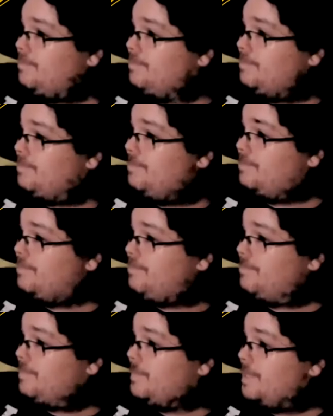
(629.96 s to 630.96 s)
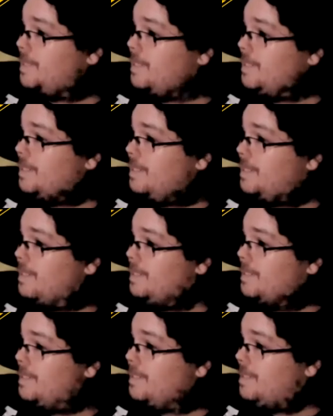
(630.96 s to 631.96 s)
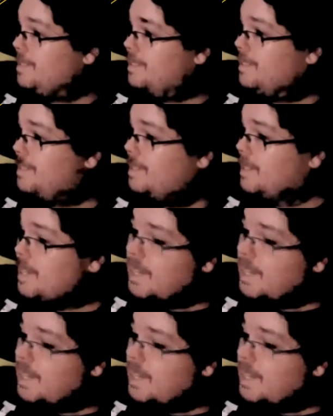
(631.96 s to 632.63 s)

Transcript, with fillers: So now there is no Doctor Manhattan.